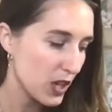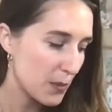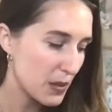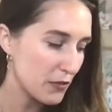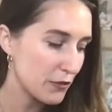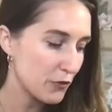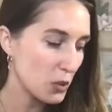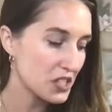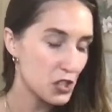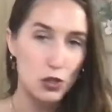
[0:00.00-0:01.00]
being
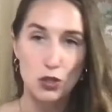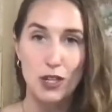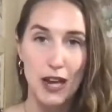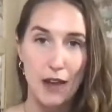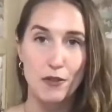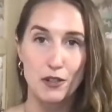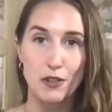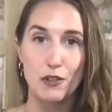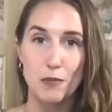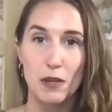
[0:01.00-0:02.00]
forced to look at
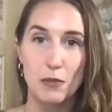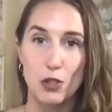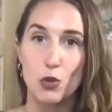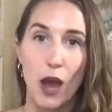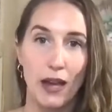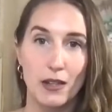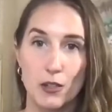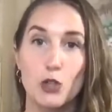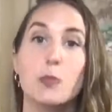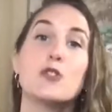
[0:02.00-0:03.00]
everything that maybe
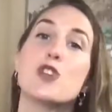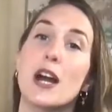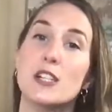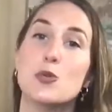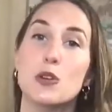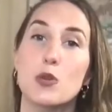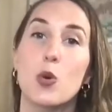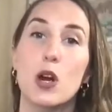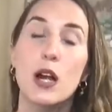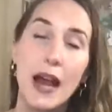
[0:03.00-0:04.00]
you'd been trying to
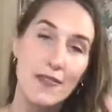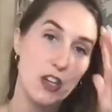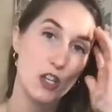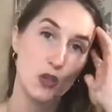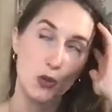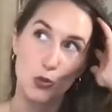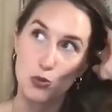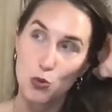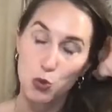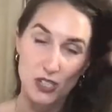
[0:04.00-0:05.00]
ignore, and that
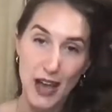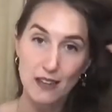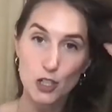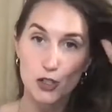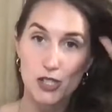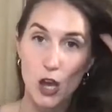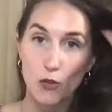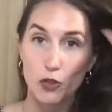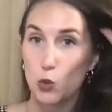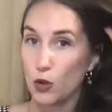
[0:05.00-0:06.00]
you were telling
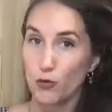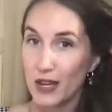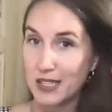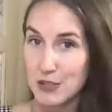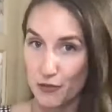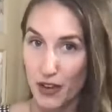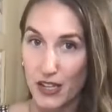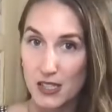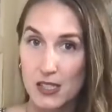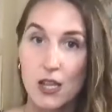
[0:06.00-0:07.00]
yourself you weren't ready to
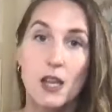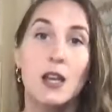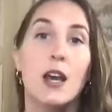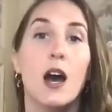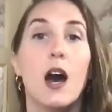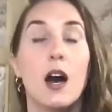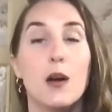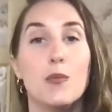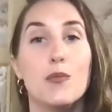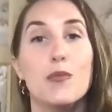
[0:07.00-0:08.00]
face,
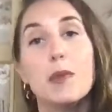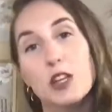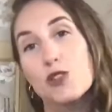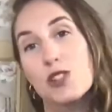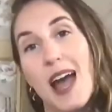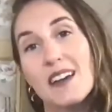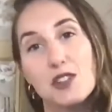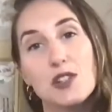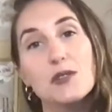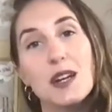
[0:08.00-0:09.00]
but you just had
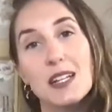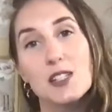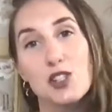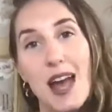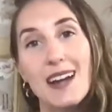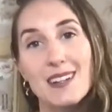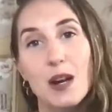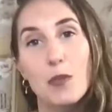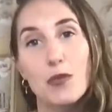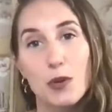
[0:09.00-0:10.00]
to, and it just had to
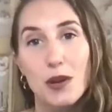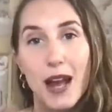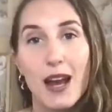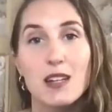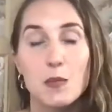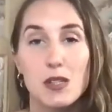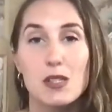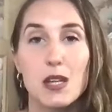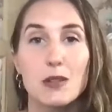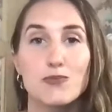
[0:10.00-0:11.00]
come through, and it had to be
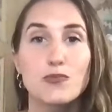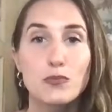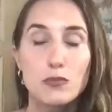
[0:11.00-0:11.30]
seen.